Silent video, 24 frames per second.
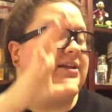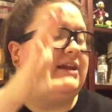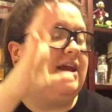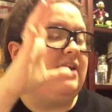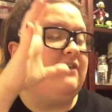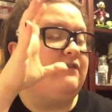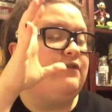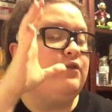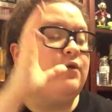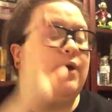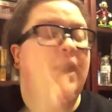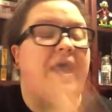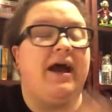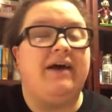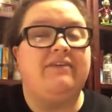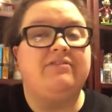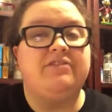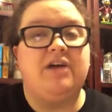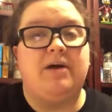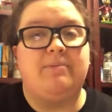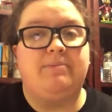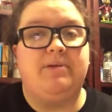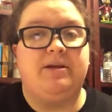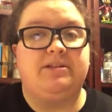If you have
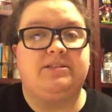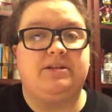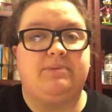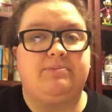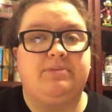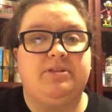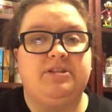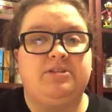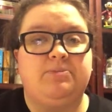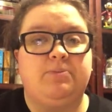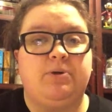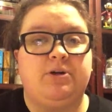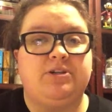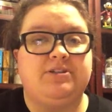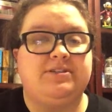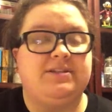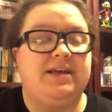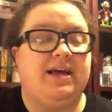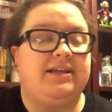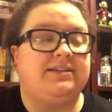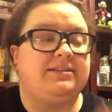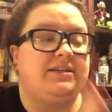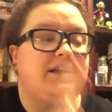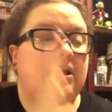not picked up these books
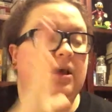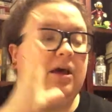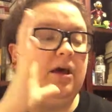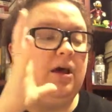yet,